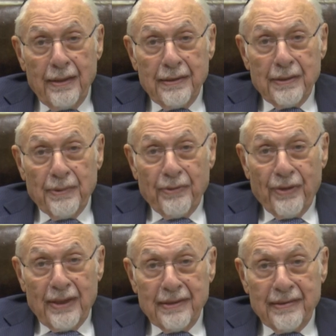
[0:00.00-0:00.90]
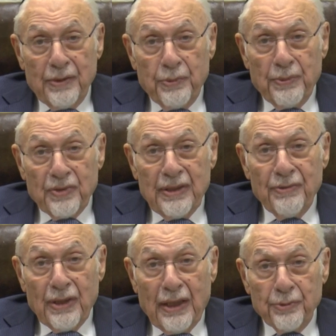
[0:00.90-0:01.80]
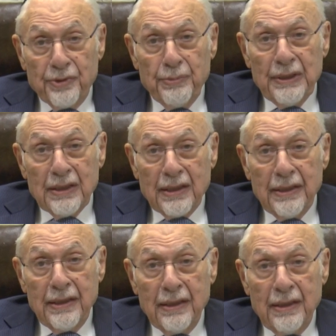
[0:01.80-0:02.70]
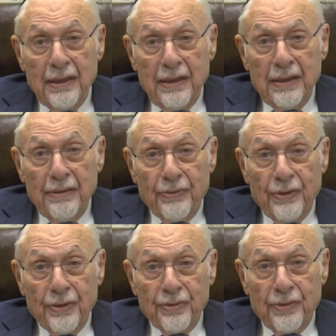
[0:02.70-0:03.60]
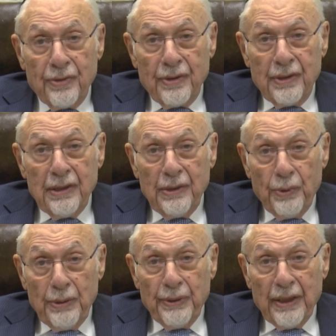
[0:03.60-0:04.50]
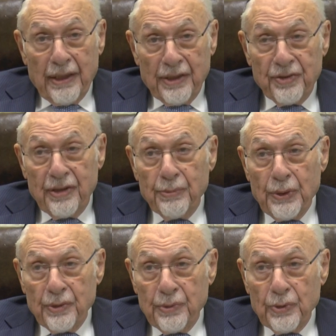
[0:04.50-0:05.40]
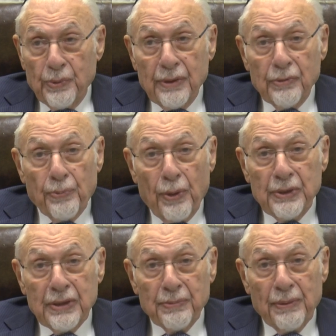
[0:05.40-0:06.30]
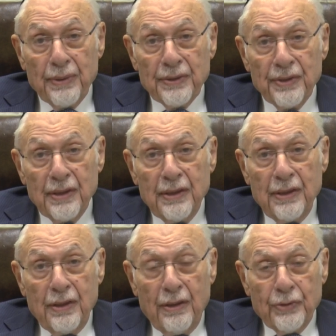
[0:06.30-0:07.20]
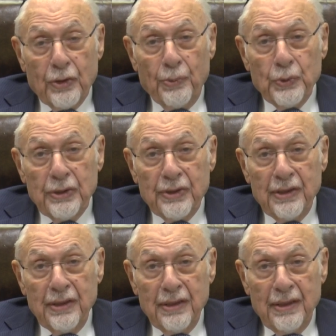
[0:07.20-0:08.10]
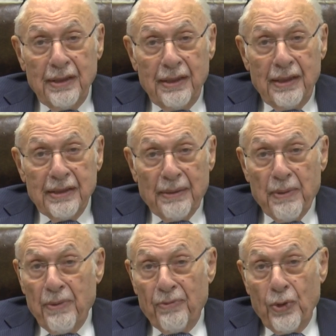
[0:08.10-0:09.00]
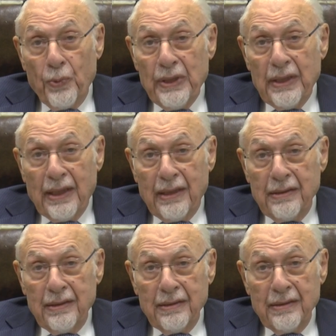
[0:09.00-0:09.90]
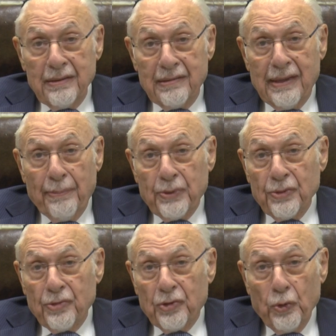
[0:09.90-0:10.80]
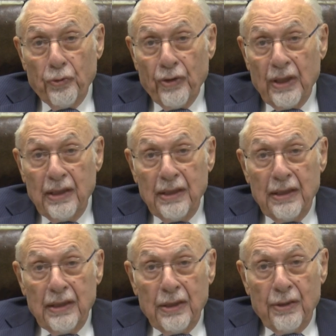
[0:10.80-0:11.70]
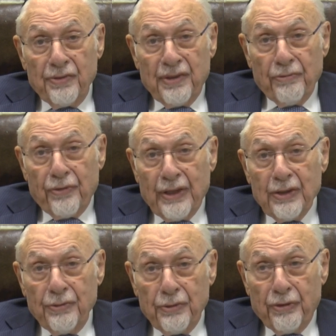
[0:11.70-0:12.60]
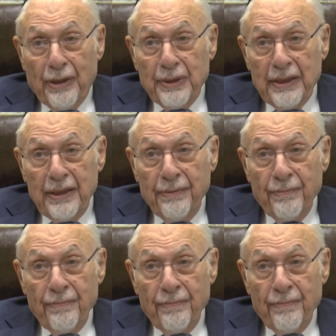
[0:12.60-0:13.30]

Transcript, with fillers: that my father said we must leave the house immediately. If not, he will be arrested because he was one of the prominent members of the community. And I remember for a week I slept on the sofa of some friend of the family